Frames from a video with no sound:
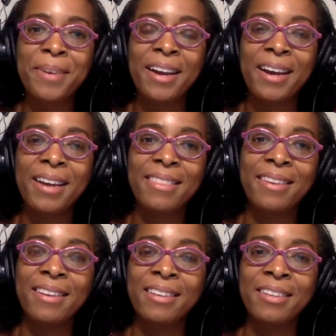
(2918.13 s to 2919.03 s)
I
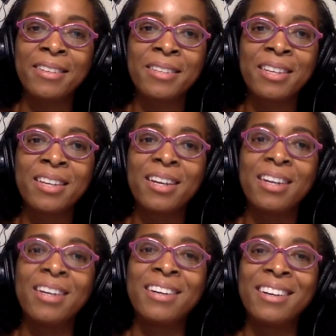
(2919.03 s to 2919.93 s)
think
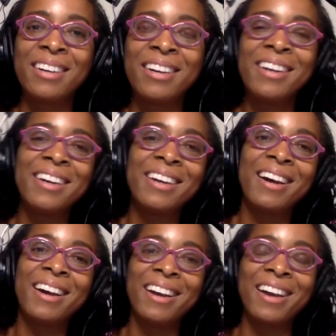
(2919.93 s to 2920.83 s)

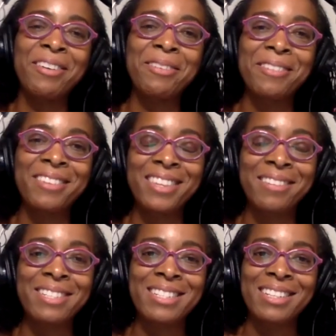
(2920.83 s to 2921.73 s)
there was